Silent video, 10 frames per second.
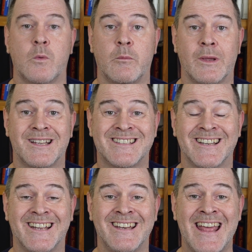When we
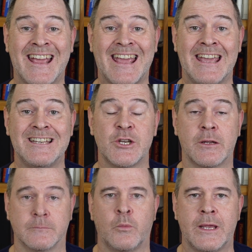consider neck
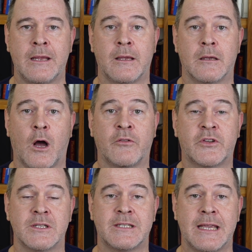aging, we
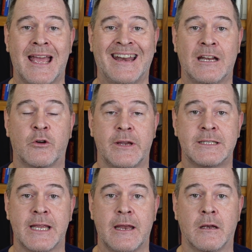often see an
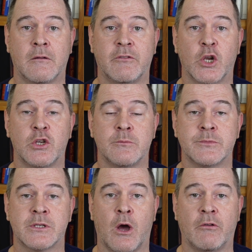increase in
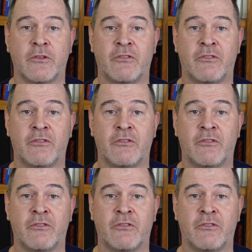volumes of